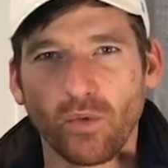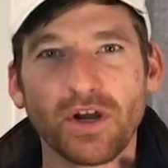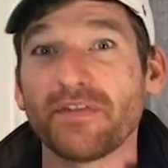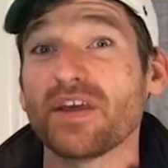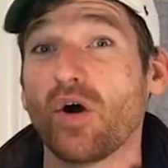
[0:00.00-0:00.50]

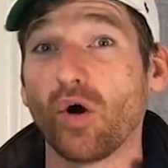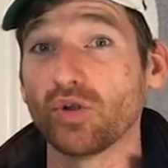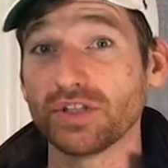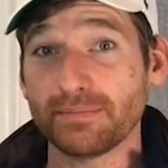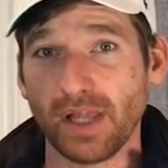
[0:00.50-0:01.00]
One of the
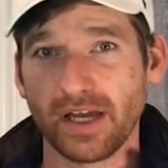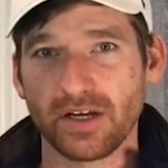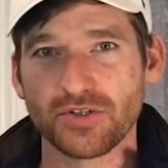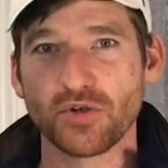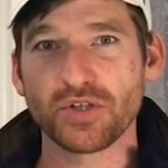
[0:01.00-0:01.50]
only
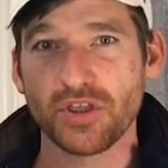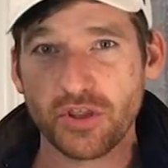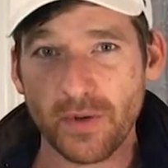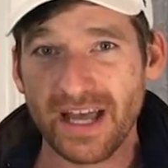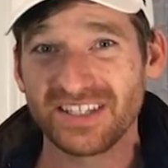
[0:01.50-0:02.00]
players who's a
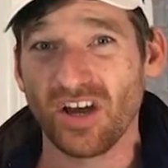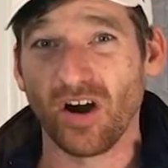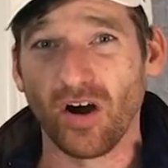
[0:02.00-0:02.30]
threat to